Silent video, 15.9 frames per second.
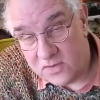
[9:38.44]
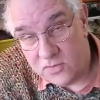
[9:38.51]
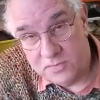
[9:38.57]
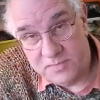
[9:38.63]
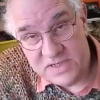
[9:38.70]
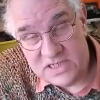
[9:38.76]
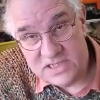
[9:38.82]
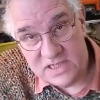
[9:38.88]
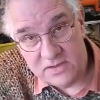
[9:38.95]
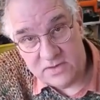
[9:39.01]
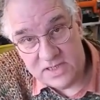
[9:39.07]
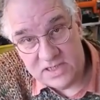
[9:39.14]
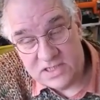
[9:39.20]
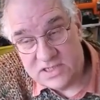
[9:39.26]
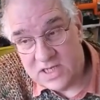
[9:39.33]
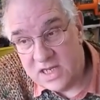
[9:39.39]
That would be
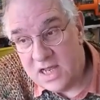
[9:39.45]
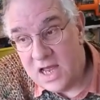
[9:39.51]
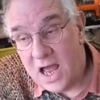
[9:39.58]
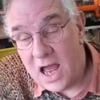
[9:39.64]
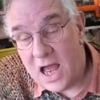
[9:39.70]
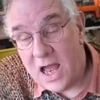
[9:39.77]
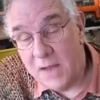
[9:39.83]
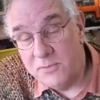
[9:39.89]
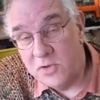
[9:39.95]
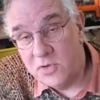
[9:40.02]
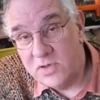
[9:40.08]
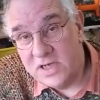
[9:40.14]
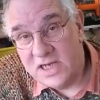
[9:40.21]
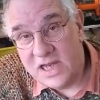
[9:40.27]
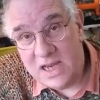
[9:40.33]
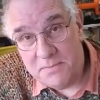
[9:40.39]
serious. I'm
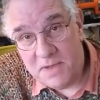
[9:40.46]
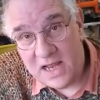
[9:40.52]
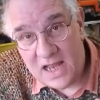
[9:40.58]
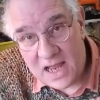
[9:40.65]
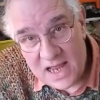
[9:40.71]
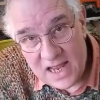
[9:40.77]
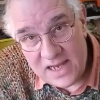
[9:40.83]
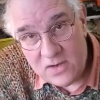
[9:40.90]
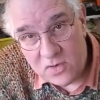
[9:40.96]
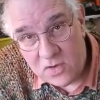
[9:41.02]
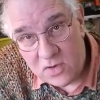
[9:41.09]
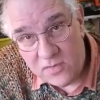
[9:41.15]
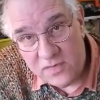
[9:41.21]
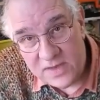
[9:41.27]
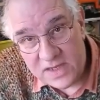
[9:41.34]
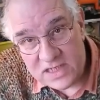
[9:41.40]
going to keep my eye
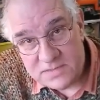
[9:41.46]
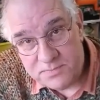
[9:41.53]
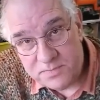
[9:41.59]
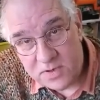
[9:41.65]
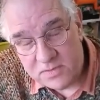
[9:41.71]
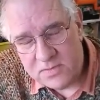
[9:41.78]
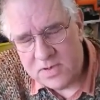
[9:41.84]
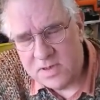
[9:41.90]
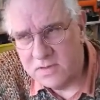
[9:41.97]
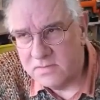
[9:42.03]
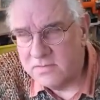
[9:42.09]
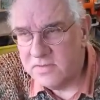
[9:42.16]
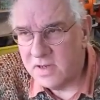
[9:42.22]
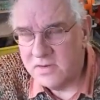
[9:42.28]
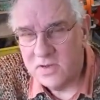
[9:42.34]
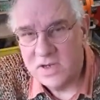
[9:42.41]
on this,
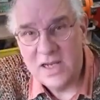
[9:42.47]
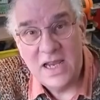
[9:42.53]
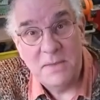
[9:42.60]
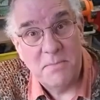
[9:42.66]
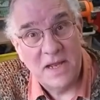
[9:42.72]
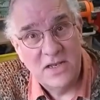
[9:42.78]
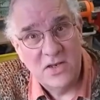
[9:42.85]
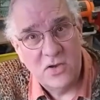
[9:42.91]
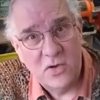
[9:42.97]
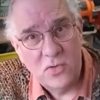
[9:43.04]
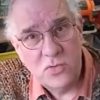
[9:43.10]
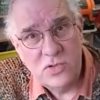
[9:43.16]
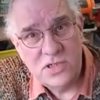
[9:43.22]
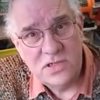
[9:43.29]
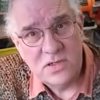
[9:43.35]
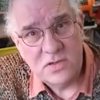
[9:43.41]
I'm going to keep my
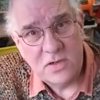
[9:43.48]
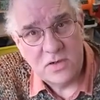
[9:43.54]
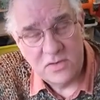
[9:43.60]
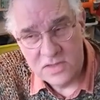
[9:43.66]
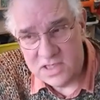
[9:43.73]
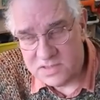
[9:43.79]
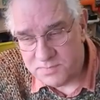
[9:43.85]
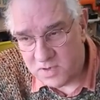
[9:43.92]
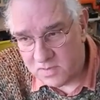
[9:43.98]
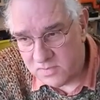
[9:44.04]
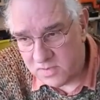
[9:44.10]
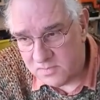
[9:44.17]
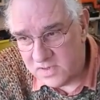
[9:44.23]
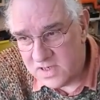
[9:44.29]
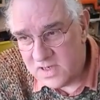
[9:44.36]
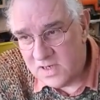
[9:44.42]
nose on this
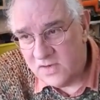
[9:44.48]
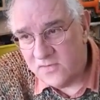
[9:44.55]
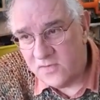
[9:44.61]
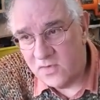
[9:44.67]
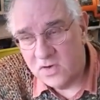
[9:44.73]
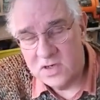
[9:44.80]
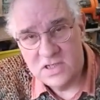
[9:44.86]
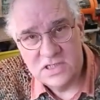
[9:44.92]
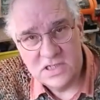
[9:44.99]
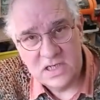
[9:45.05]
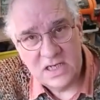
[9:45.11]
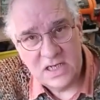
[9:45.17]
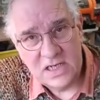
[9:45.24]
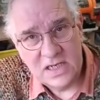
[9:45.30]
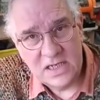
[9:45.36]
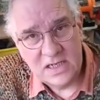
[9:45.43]
problem for
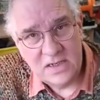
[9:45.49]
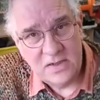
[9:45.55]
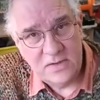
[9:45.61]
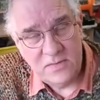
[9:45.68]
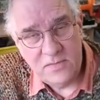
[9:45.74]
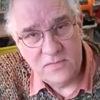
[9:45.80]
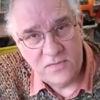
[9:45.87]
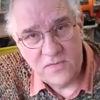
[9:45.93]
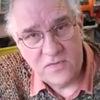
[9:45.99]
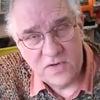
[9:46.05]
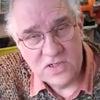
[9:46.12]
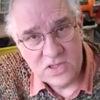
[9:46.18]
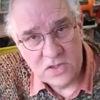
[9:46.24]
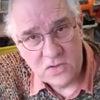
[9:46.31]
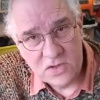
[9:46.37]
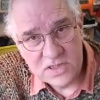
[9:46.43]
as
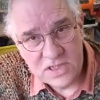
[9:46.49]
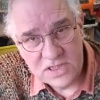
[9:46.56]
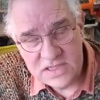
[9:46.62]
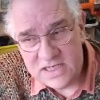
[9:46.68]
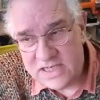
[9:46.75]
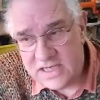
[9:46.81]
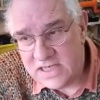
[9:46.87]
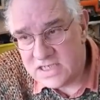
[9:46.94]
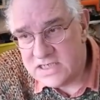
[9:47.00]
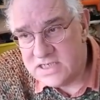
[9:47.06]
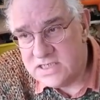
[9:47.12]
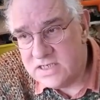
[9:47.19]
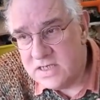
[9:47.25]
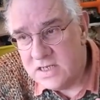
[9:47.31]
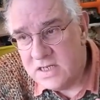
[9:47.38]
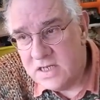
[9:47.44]
long as it
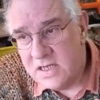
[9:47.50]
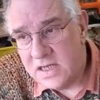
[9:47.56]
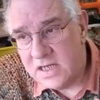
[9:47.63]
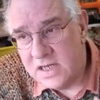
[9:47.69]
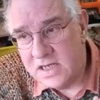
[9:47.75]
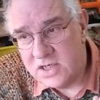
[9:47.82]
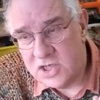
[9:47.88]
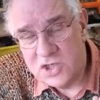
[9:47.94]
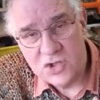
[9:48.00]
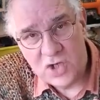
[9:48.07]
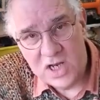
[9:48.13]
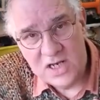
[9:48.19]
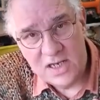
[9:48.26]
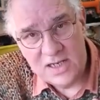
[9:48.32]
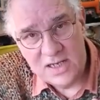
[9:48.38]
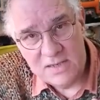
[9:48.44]
takes to
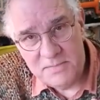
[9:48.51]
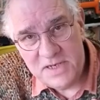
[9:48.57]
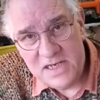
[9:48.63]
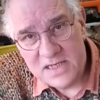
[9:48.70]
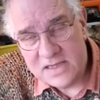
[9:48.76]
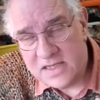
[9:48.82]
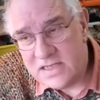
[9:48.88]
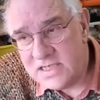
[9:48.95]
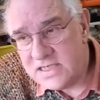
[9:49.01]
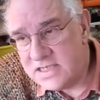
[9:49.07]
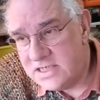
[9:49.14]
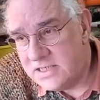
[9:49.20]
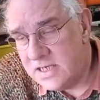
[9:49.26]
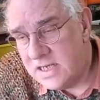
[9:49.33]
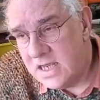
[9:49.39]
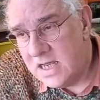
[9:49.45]
try and eliminate
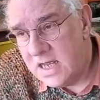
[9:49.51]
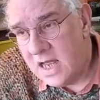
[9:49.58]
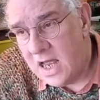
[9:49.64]
this.